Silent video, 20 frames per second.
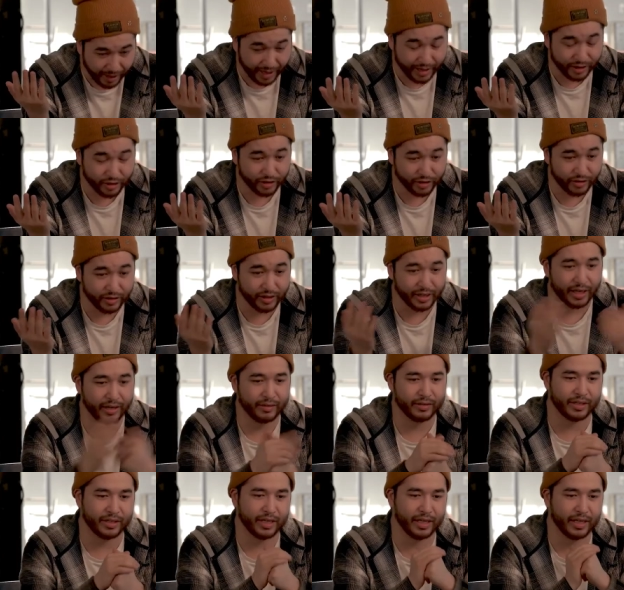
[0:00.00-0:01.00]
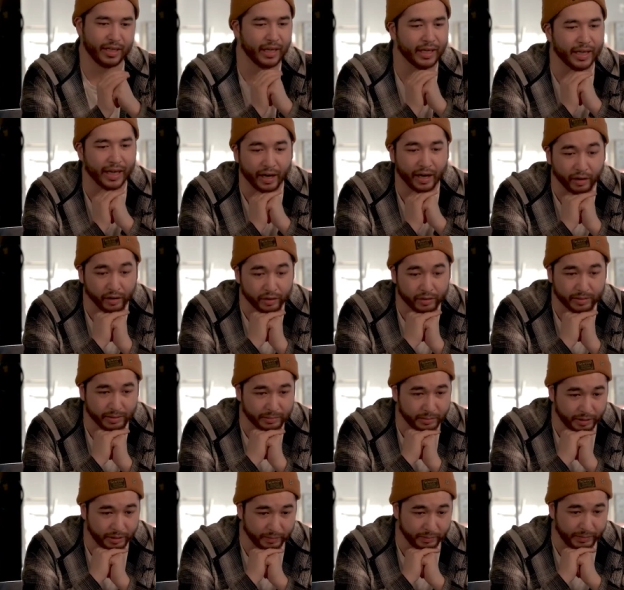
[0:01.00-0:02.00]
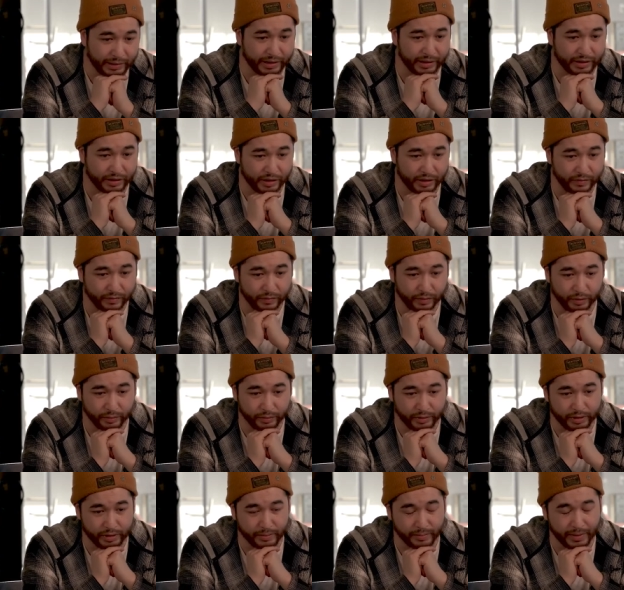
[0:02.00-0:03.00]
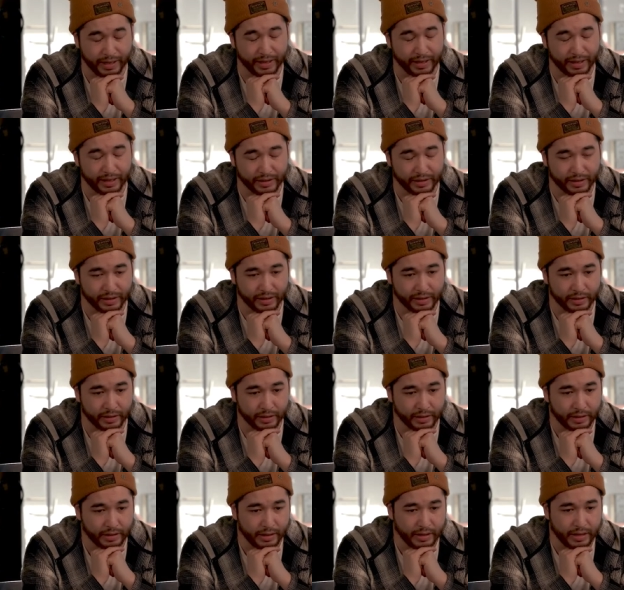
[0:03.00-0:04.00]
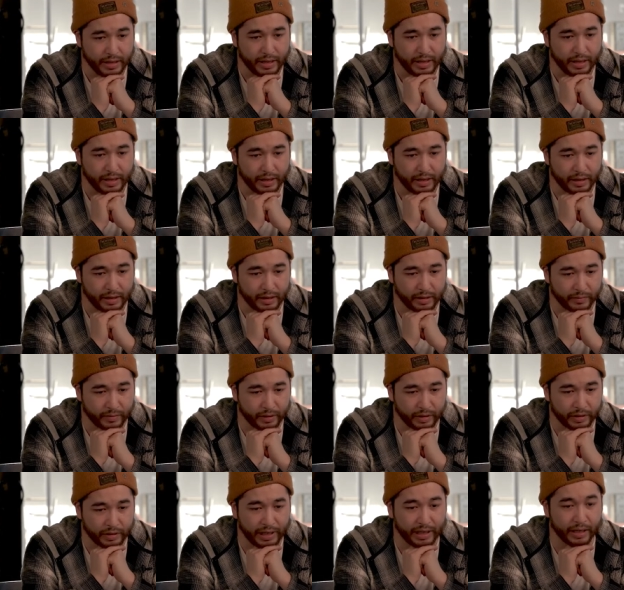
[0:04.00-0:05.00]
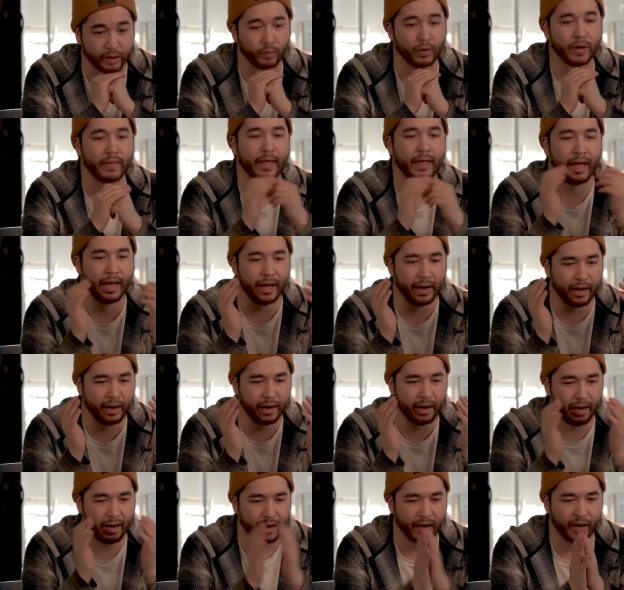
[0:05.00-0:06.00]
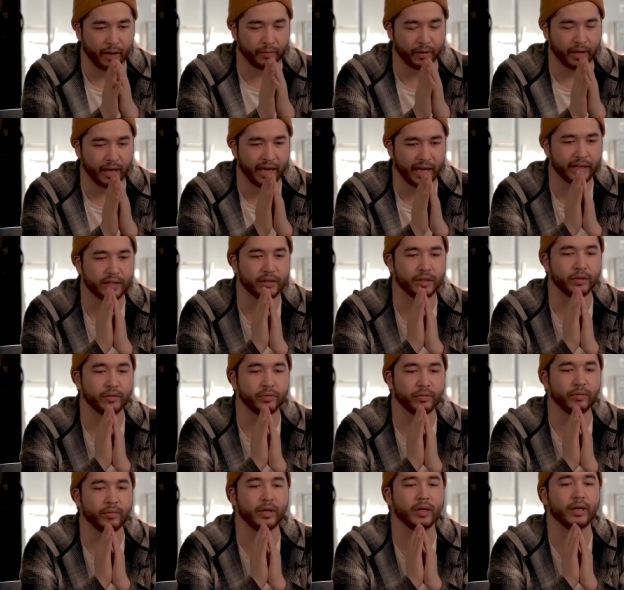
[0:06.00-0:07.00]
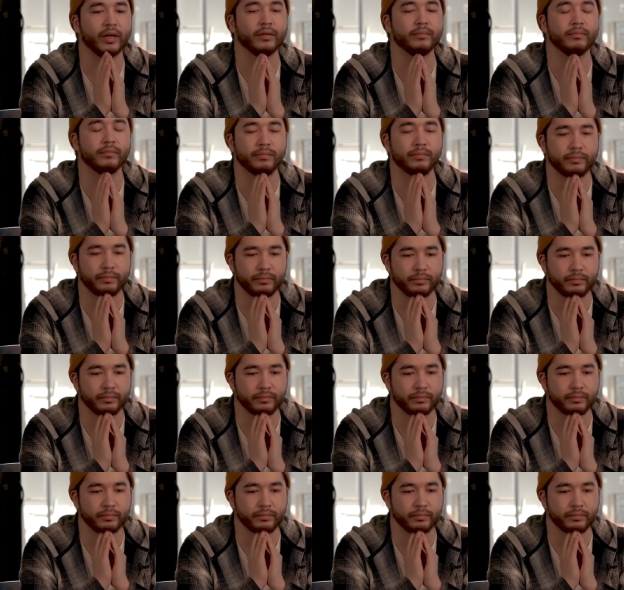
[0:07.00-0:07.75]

in my journey, I would say like Harold's probably the biggest influence in my dancing. And if there's anyone that I would like to um,